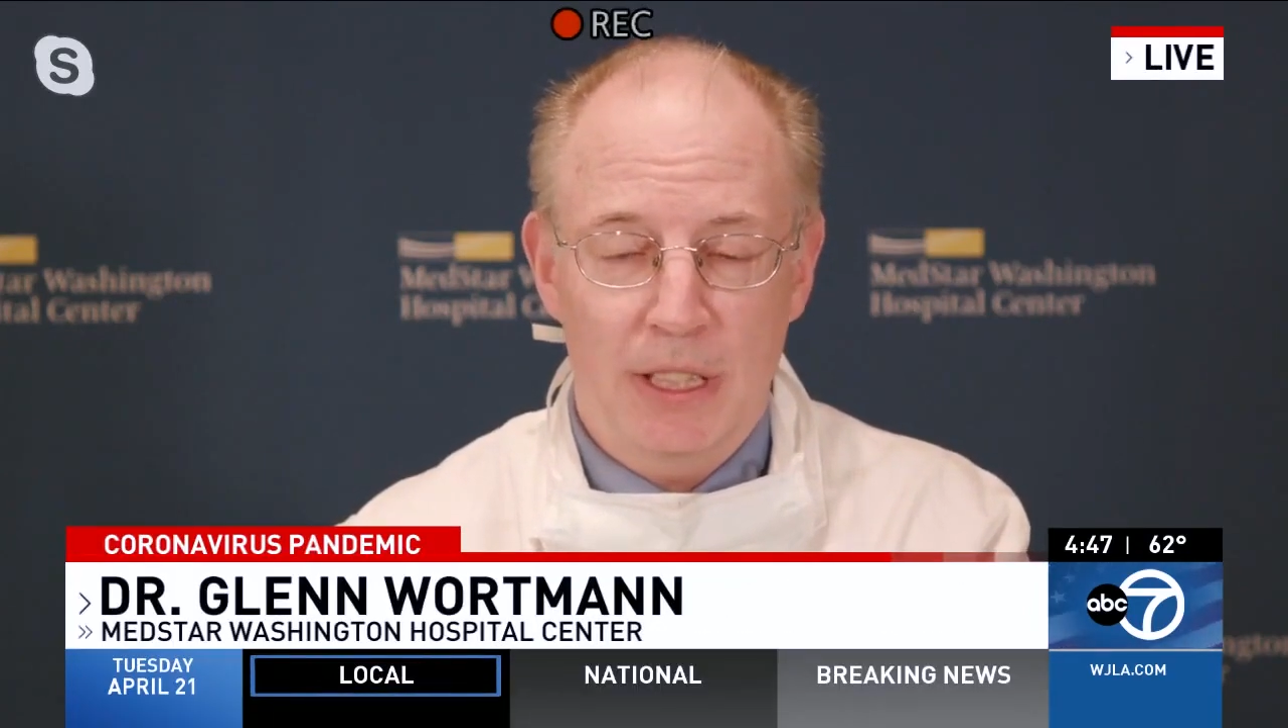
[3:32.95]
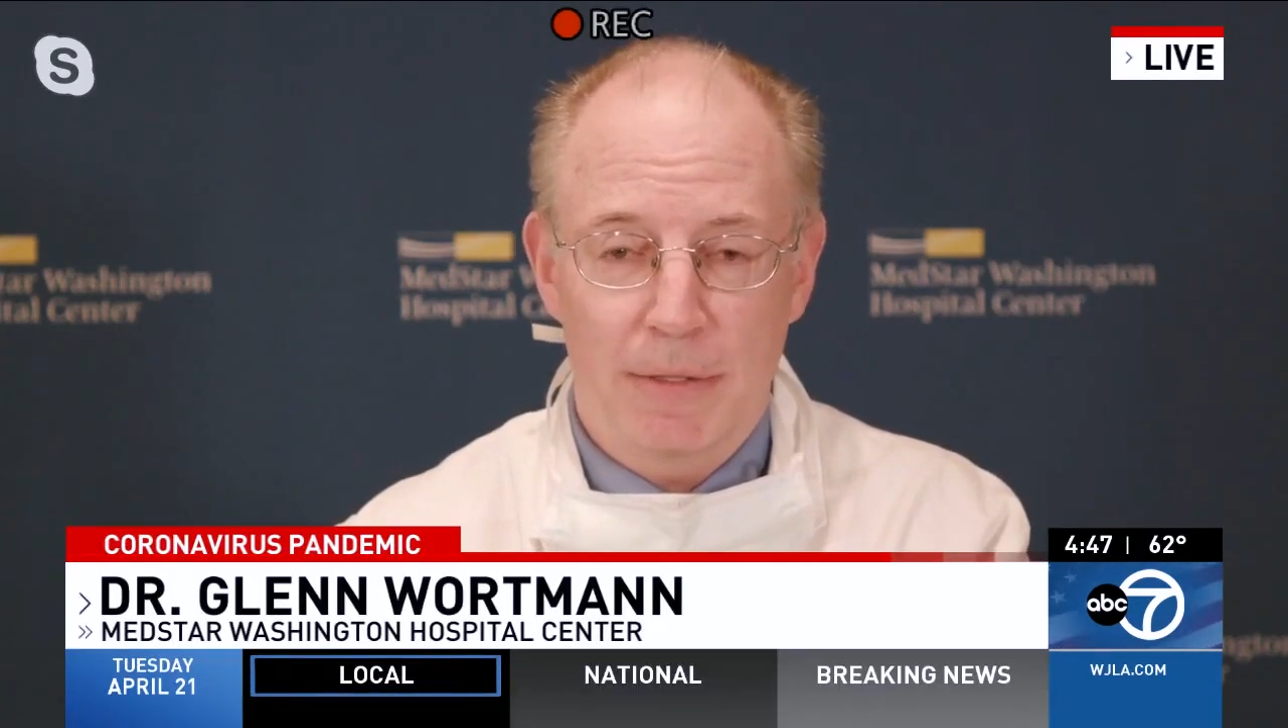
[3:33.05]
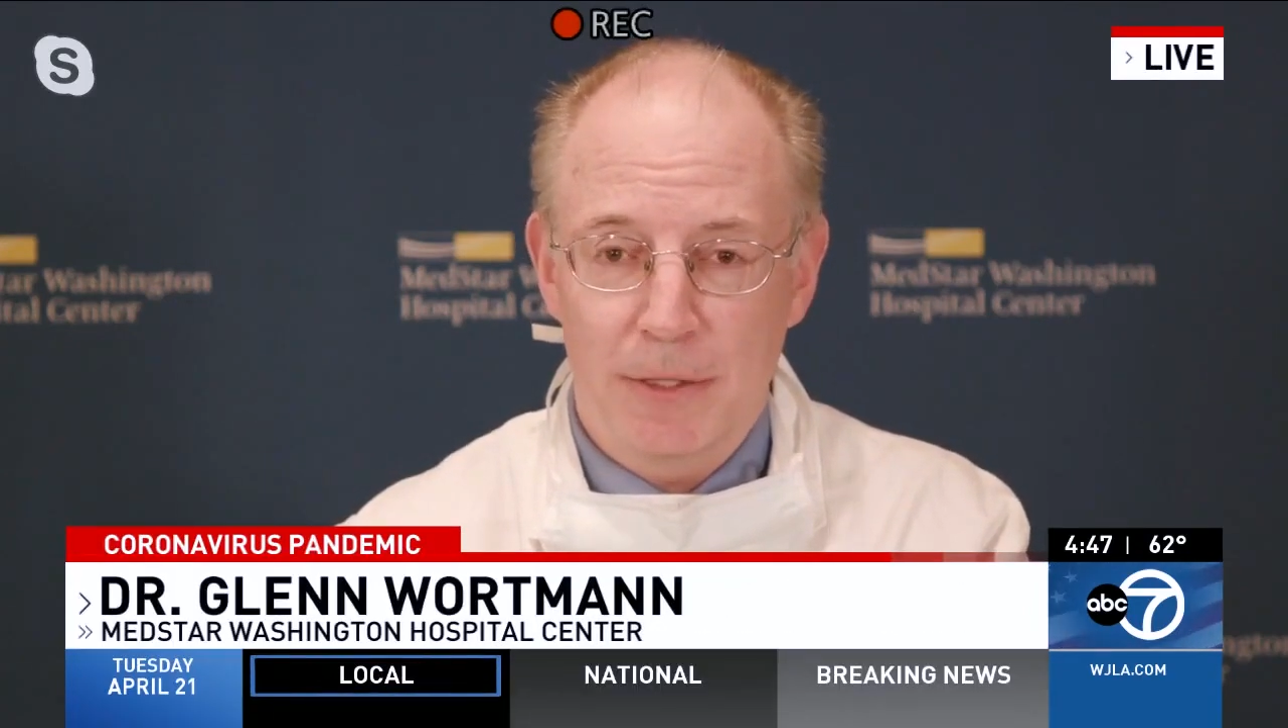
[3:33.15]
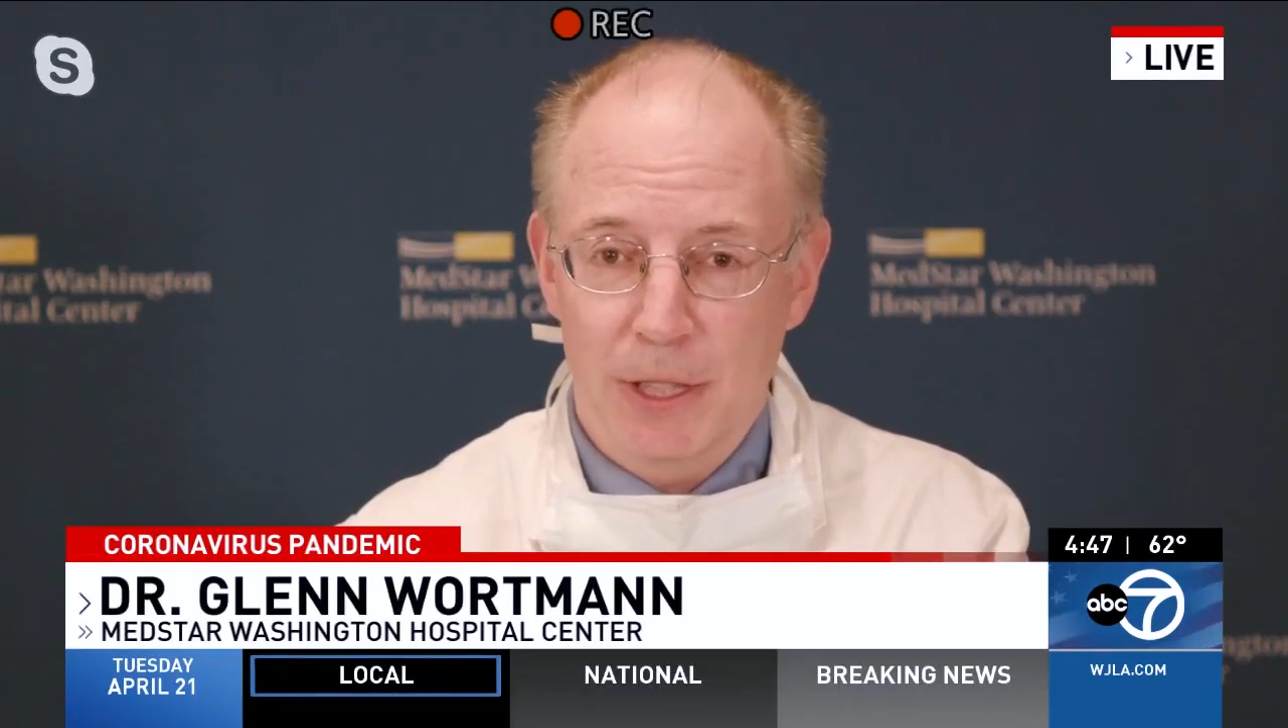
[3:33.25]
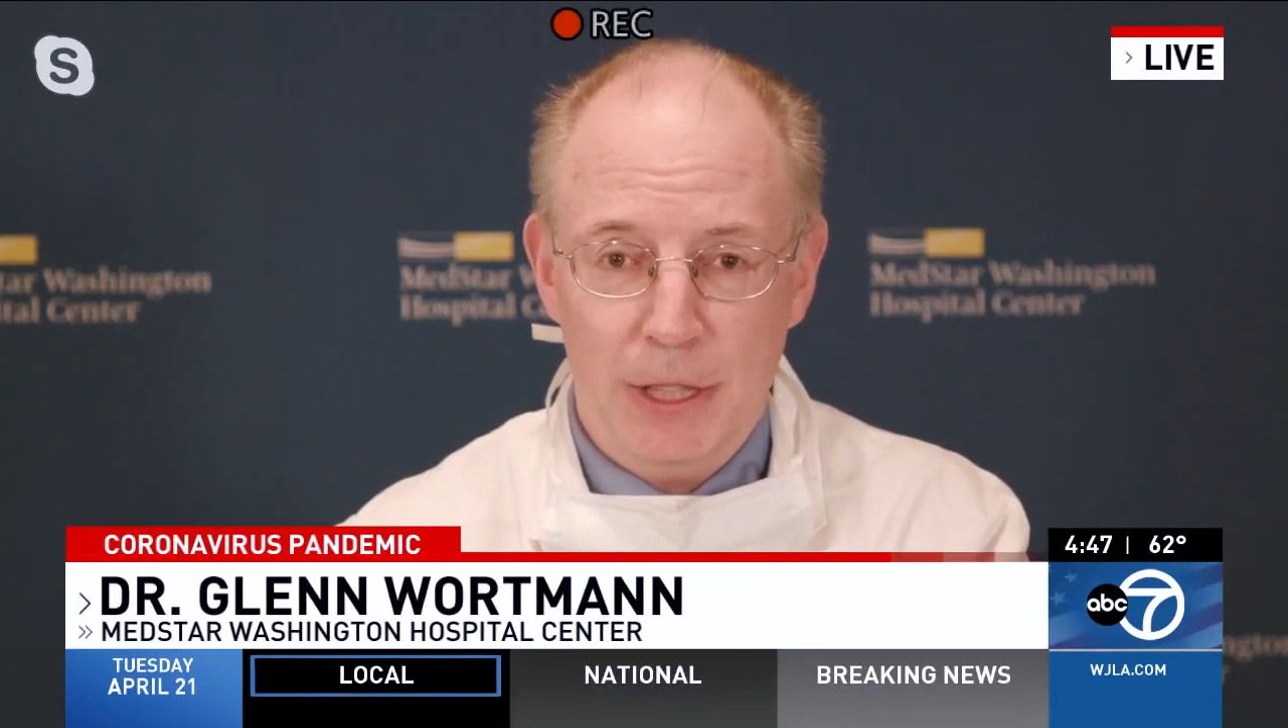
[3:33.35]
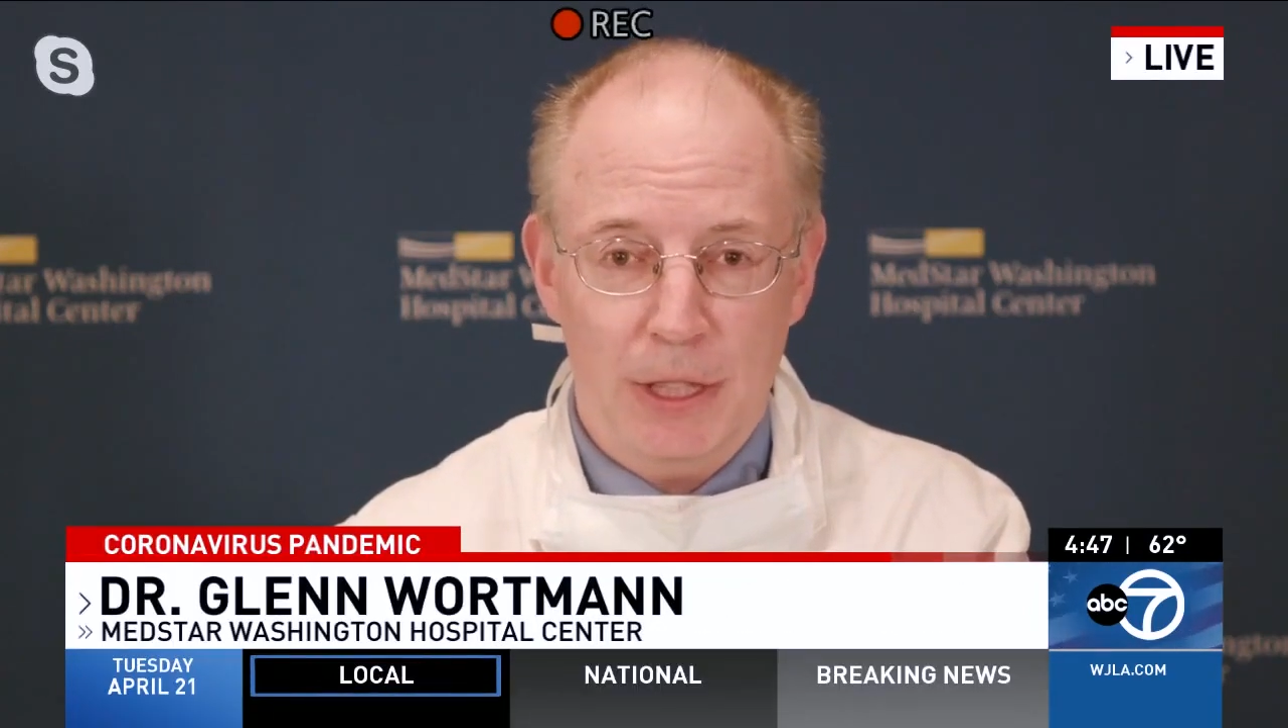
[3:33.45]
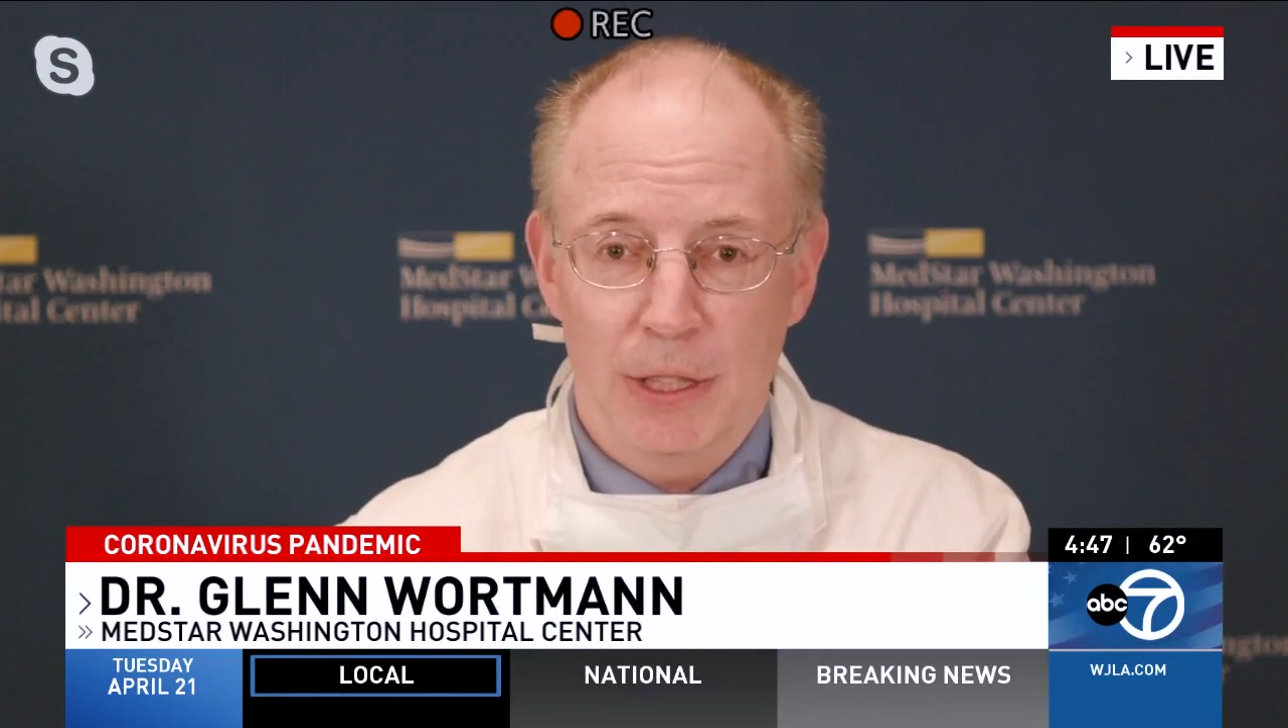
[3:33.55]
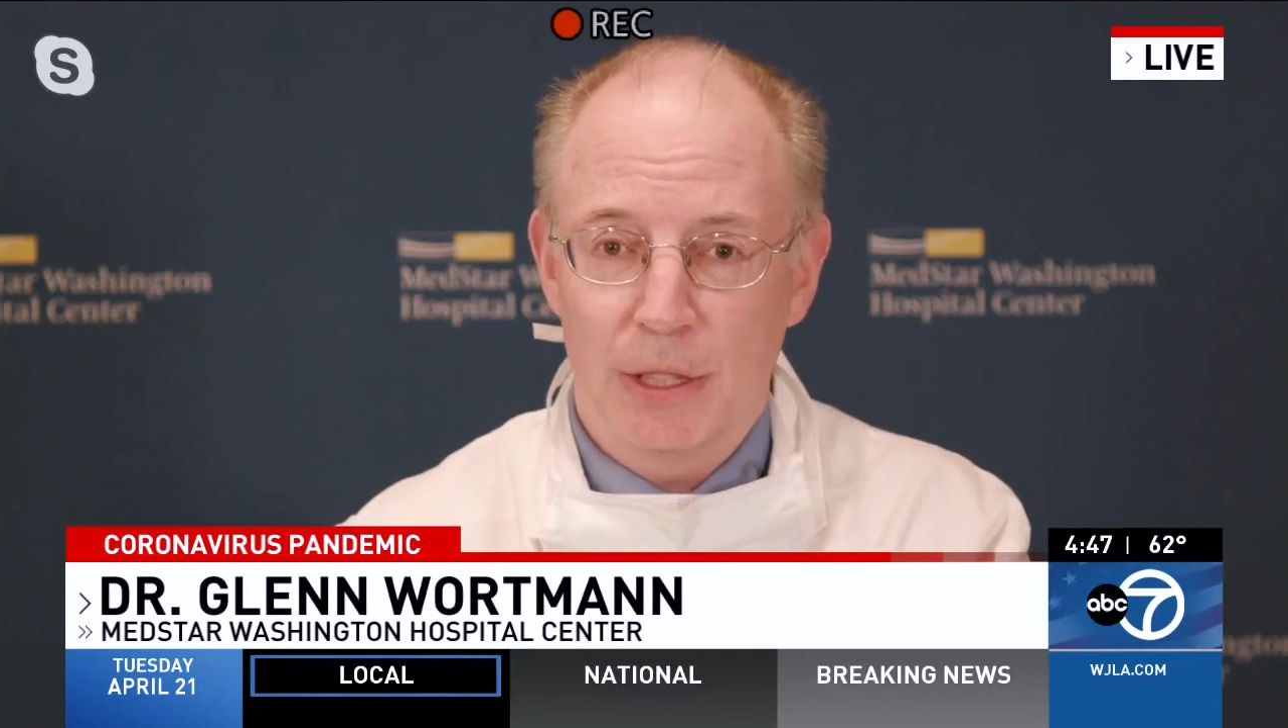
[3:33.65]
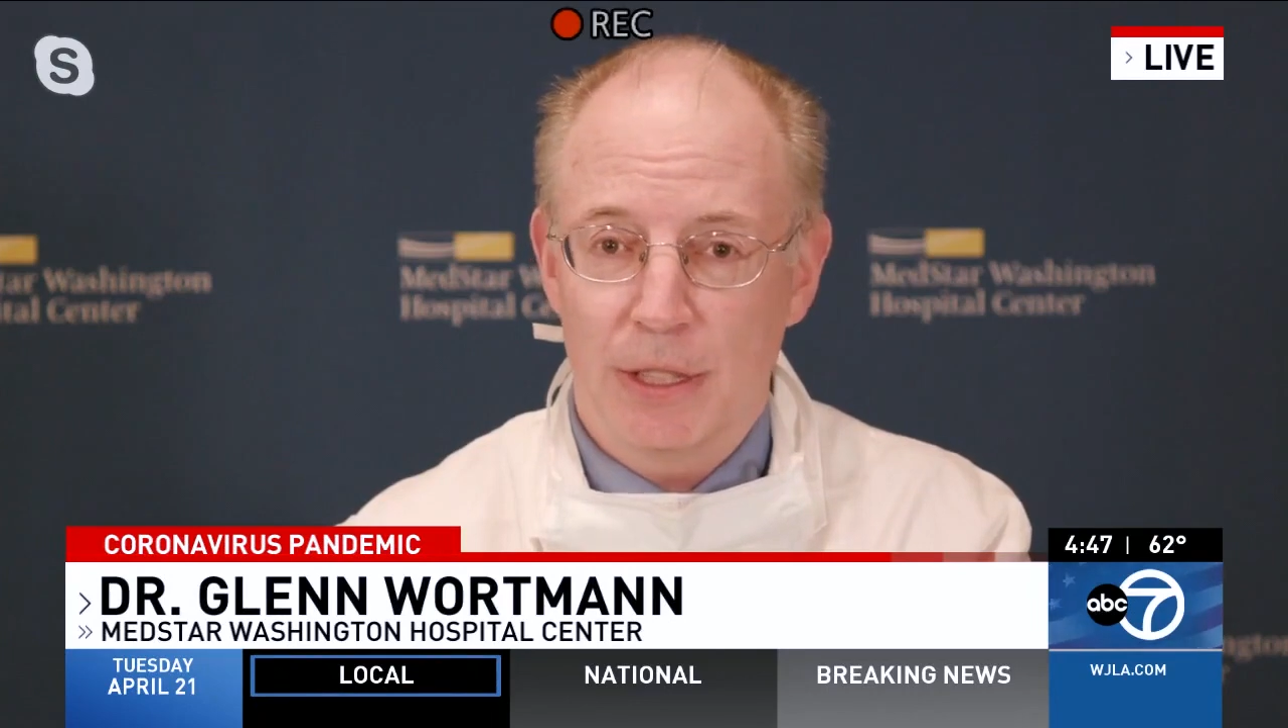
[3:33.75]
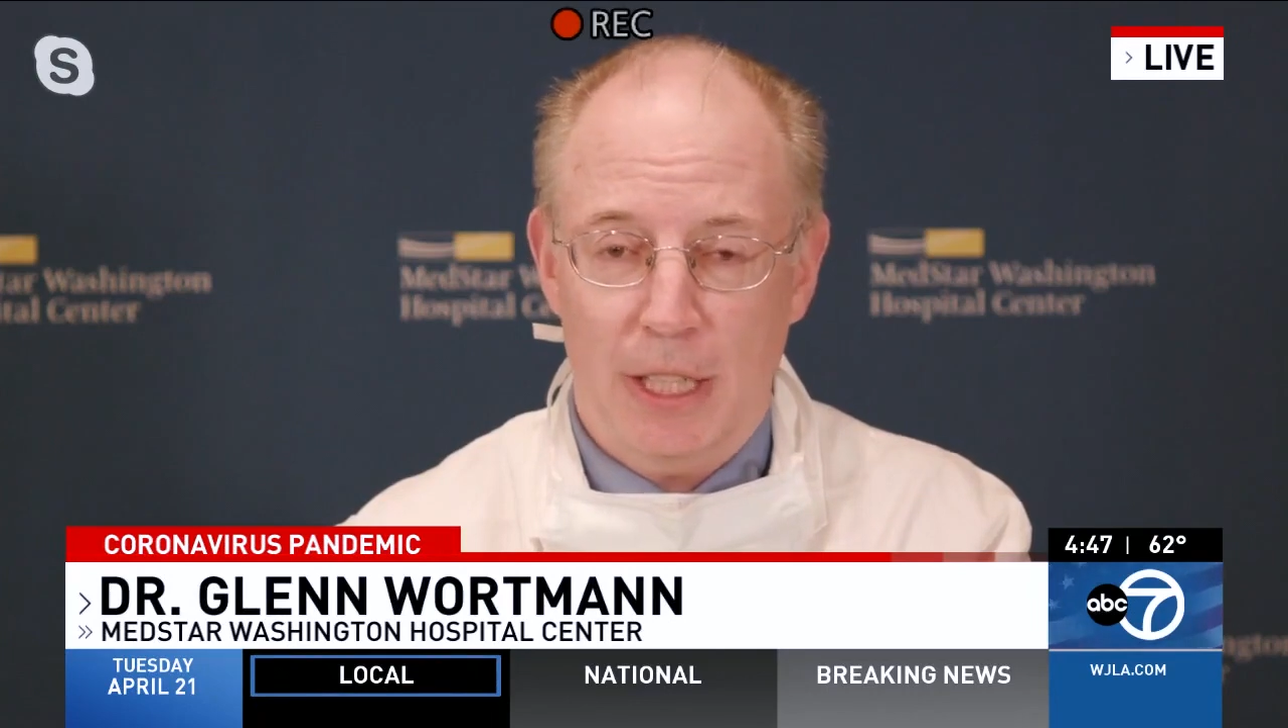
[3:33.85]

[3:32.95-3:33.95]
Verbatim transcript: the physicians,